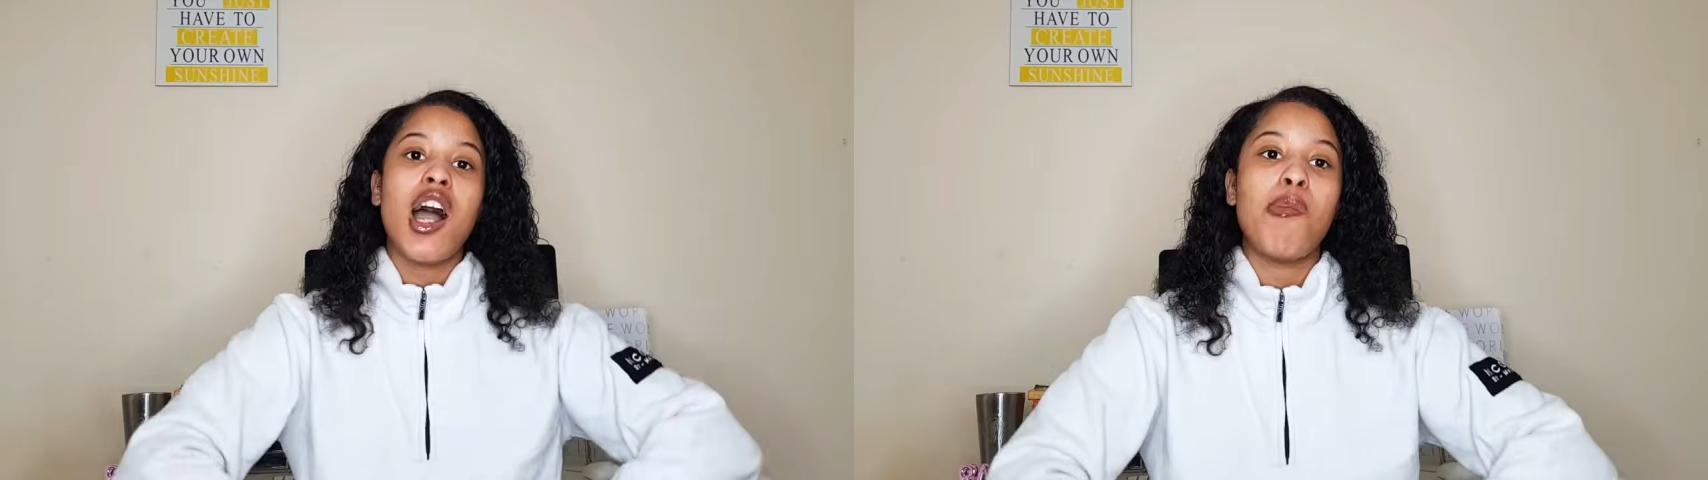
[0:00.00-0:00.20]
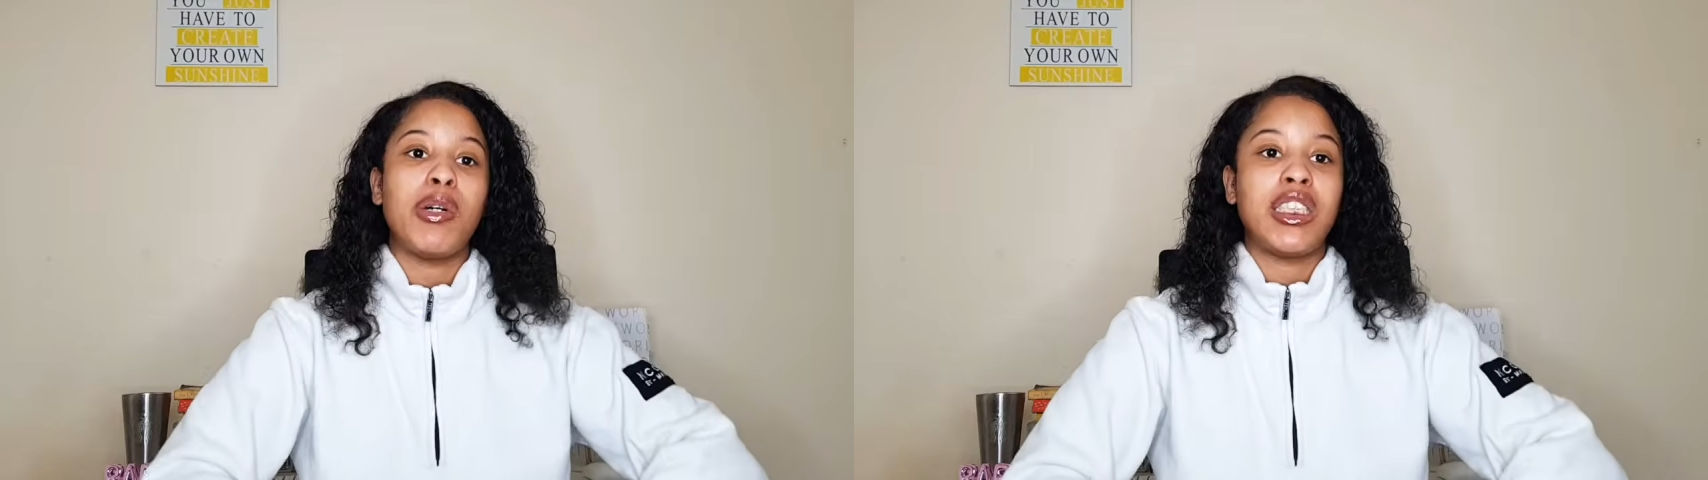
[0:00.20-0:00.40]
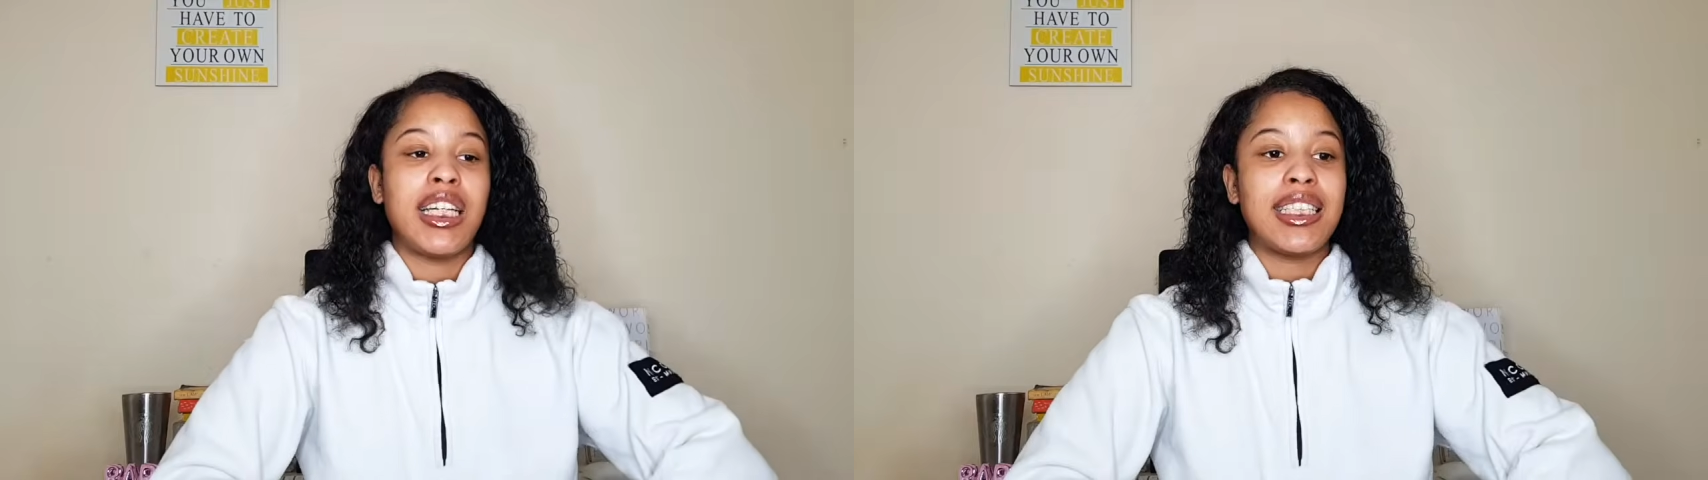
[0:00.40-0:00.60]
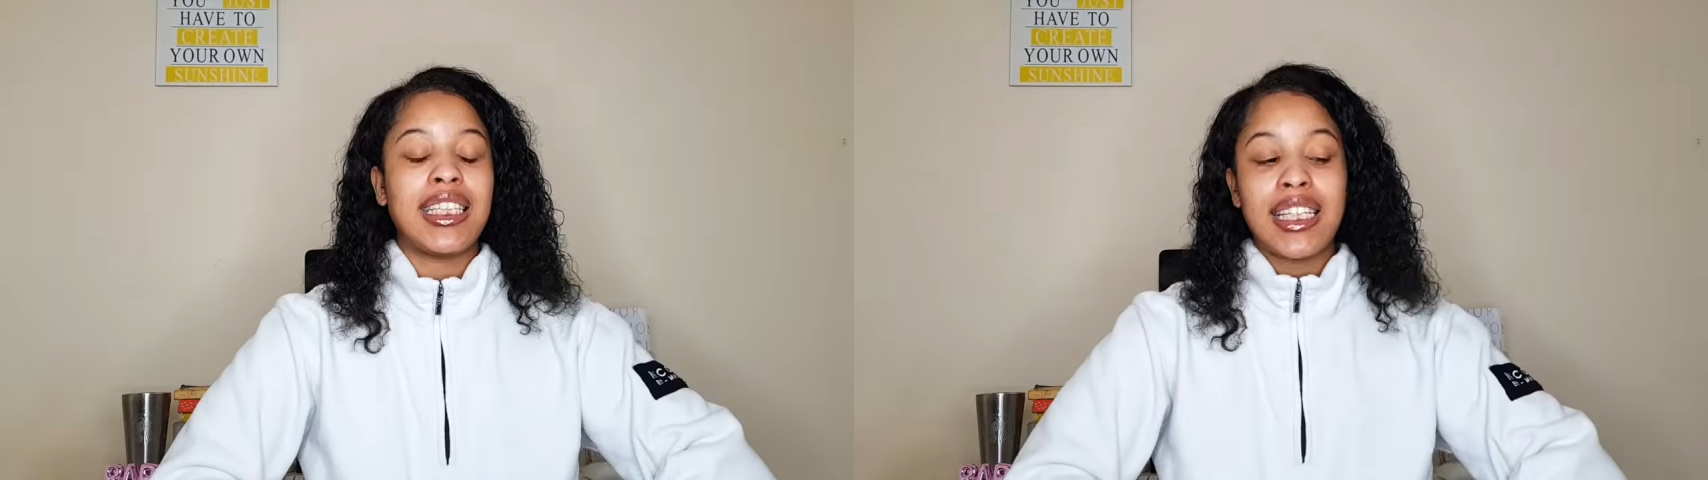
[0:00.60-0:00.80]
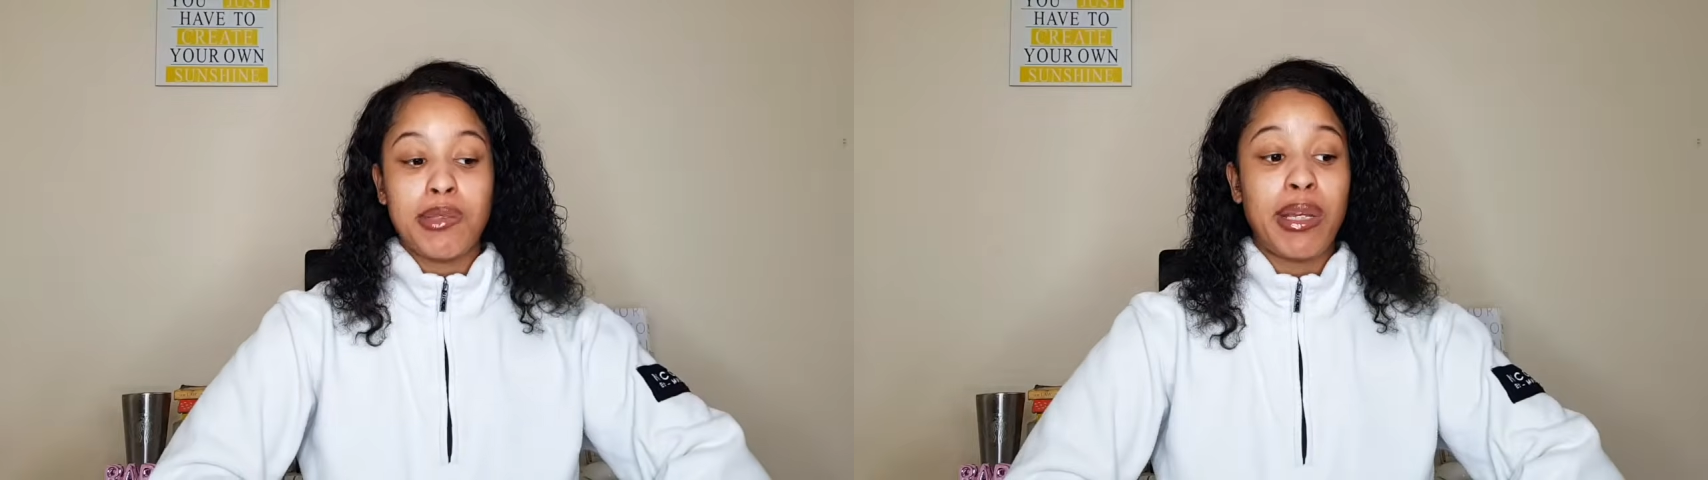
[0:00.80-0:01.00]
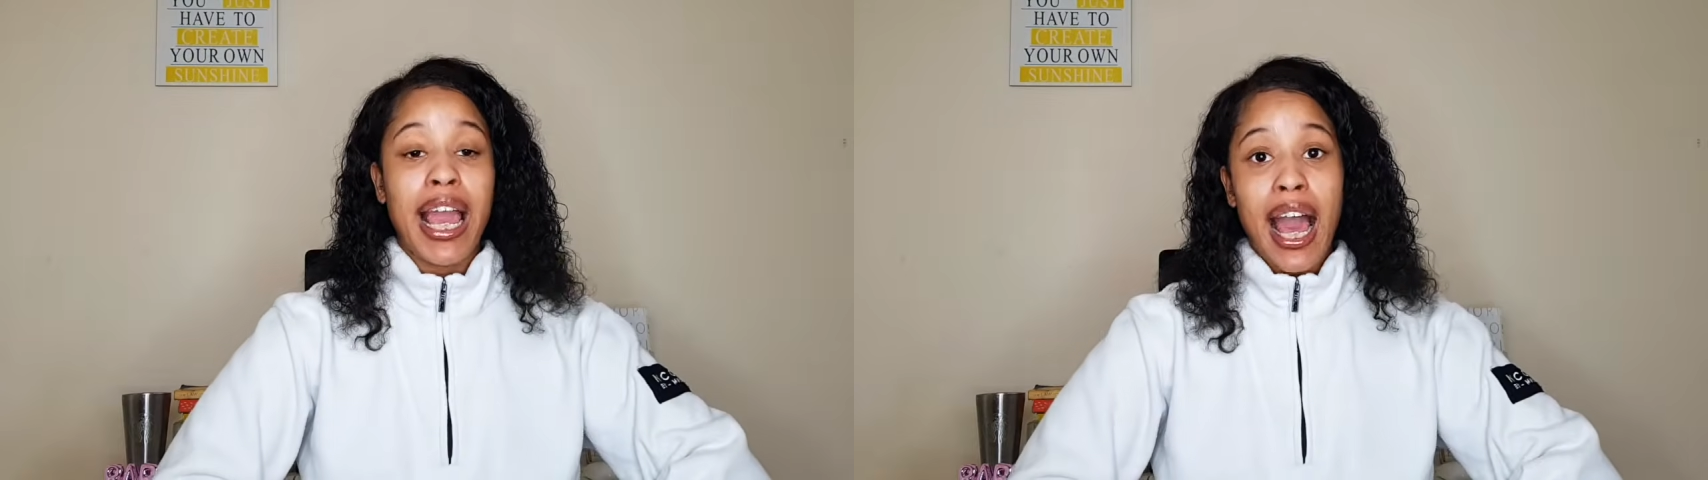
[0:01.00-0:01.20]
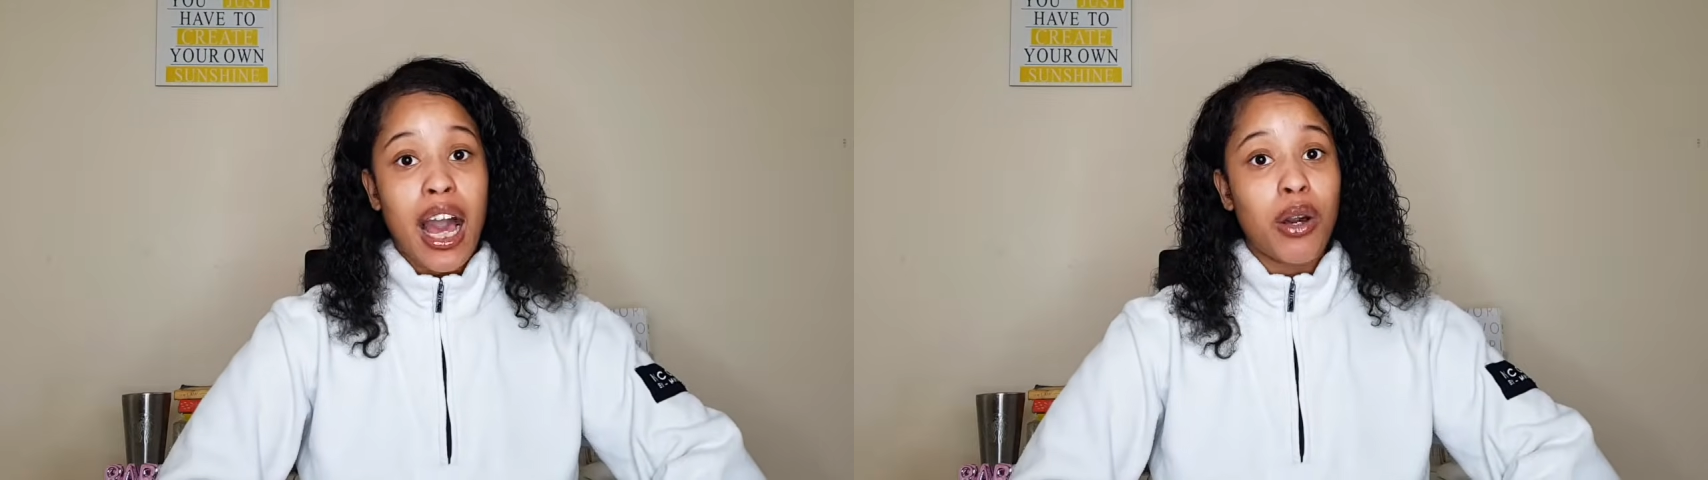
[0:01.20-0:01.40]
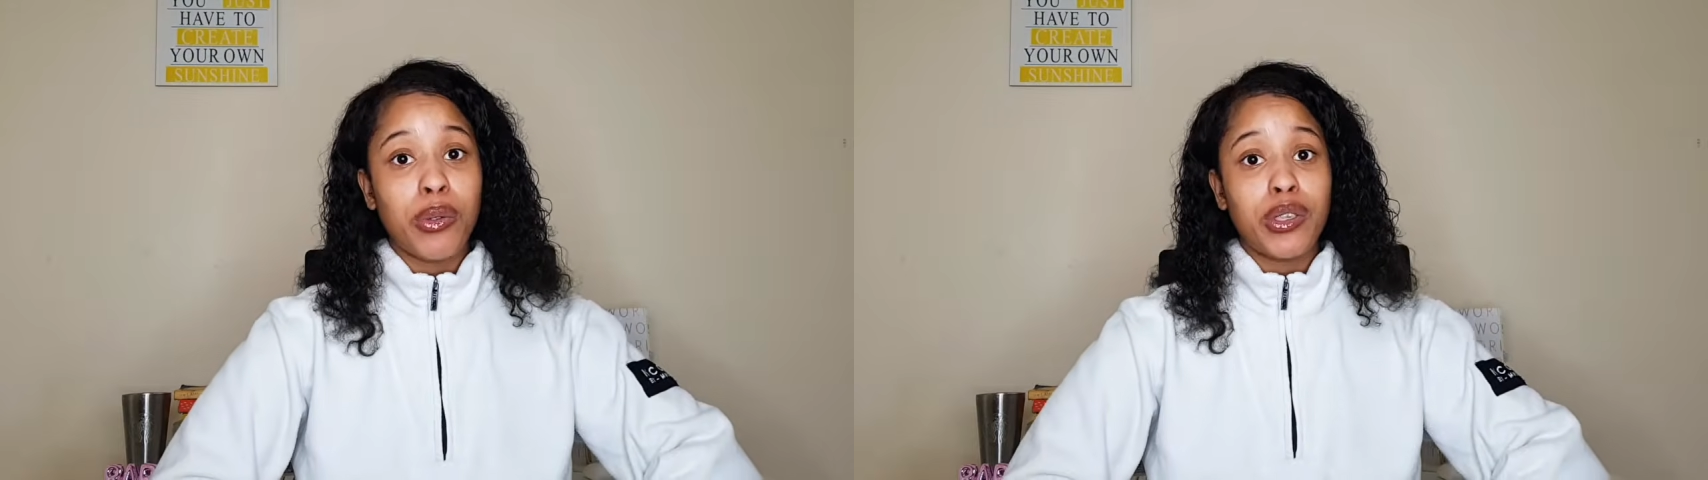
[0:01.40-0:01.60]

but she has kicked me out.